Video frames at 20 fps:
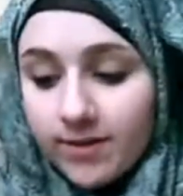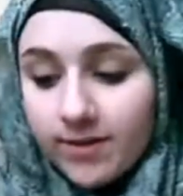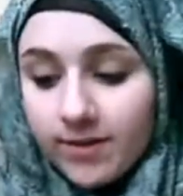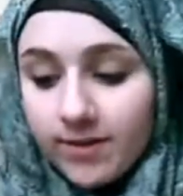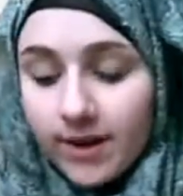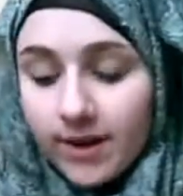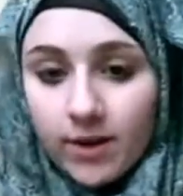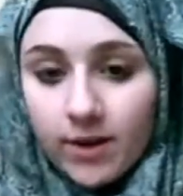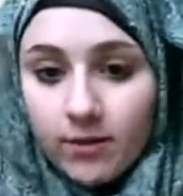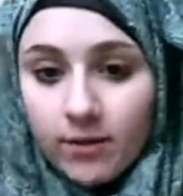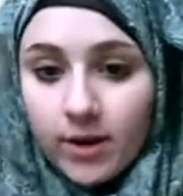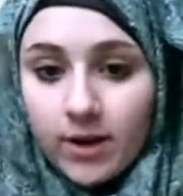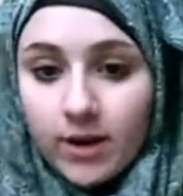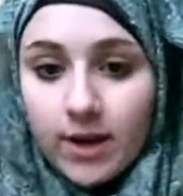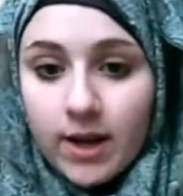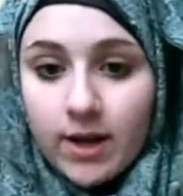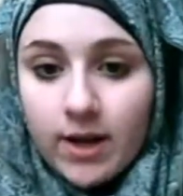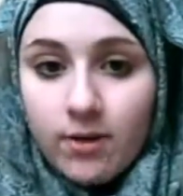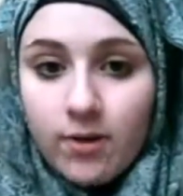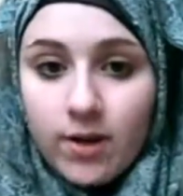is thinking right
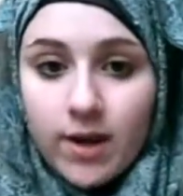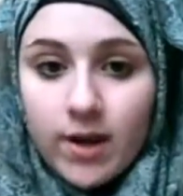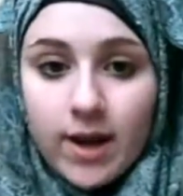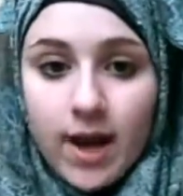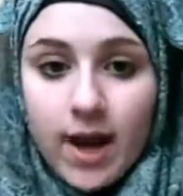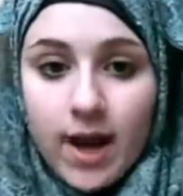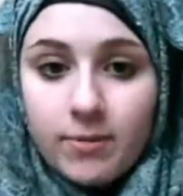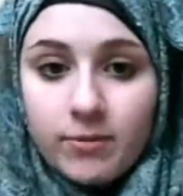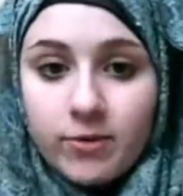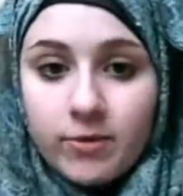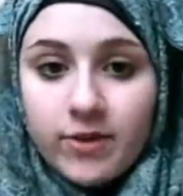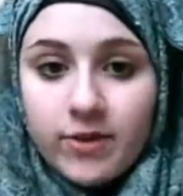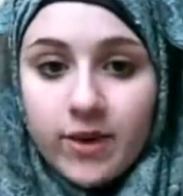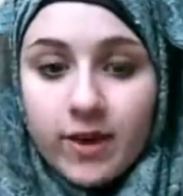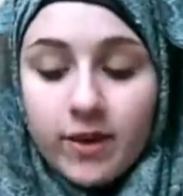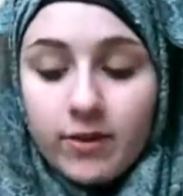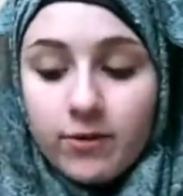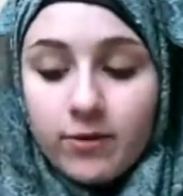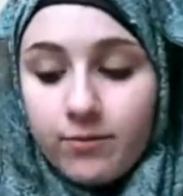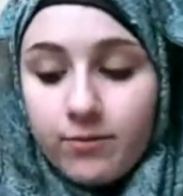now, and I'm just
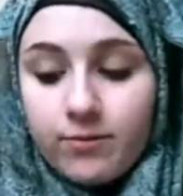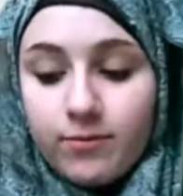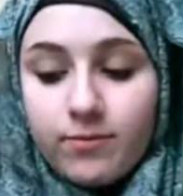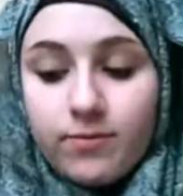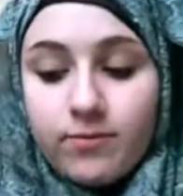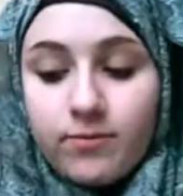kind of